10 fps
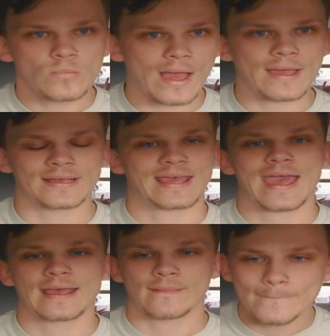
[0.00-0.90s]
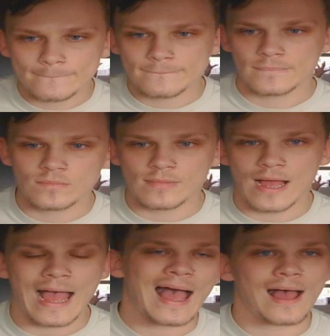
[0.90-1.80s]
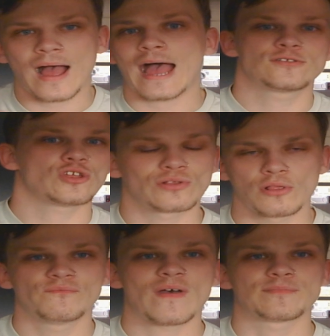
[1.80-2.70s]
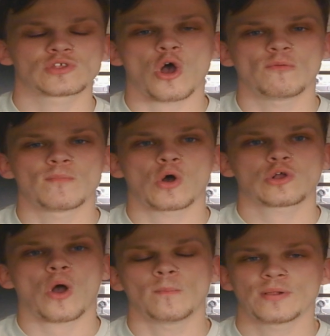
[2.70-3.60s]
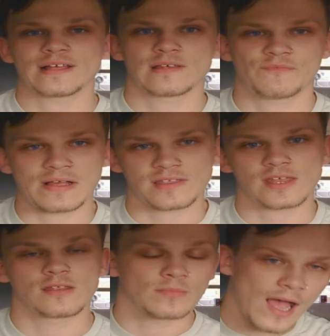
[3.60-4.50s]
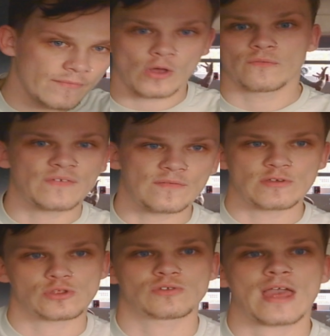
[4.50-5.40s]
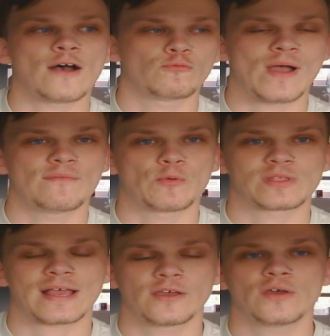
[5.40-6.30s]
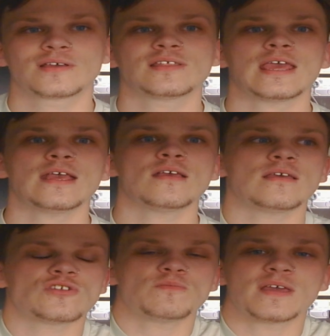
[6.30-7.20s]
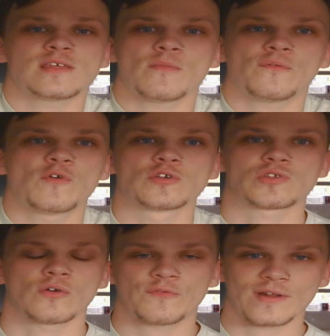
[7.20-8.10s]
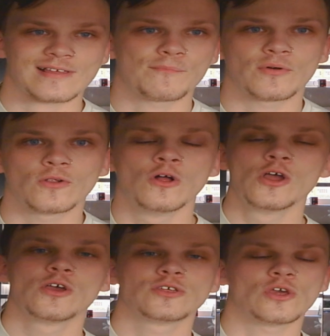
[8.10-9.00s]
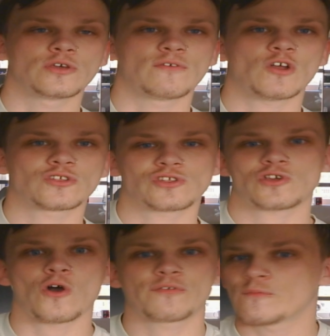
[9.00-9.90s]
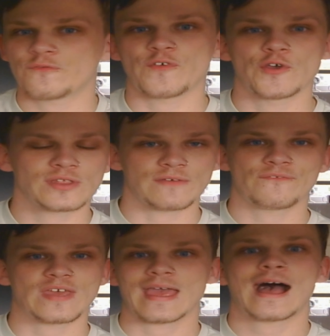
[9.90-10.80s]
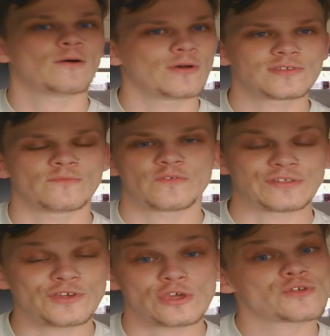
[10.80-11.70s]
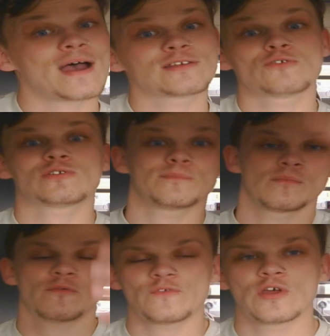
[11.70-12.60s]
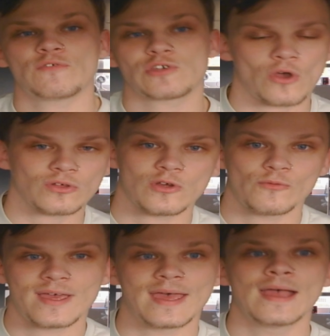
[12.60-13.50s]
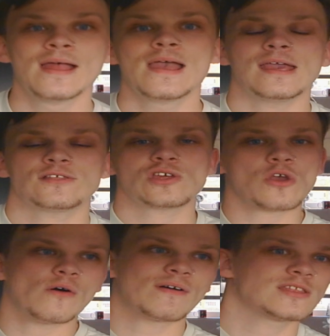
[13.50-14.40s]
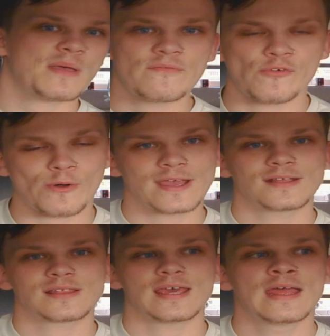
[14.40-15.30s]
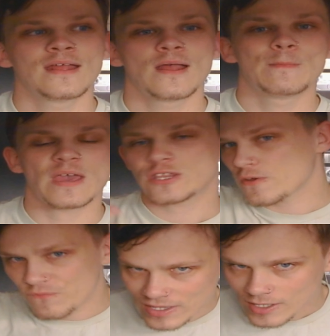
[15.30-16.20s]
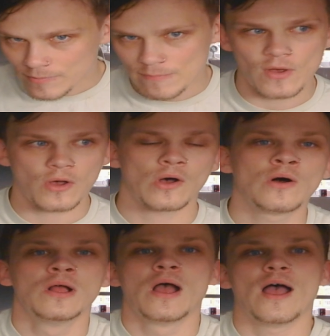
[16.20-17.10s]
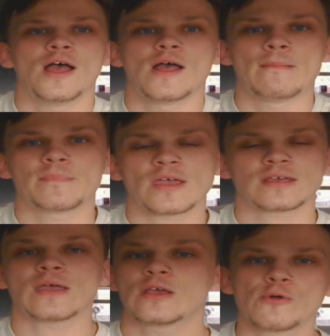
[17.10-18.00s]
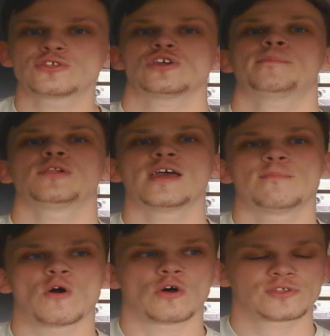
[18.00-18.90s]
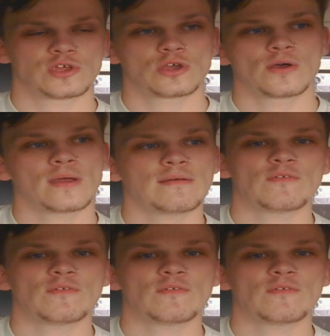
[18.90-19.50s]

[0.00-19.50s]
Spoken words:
again, I just love them sort of more complex advanced system like the old FIFAs used to have, where there was like a, because it just makes it more fun. So for example, you know, you've got to score from 30 feet out or something, so you try to do some further shots away. It just sort of adds a bit of variety, makes you think a bit more, encourages you to play more. So you know,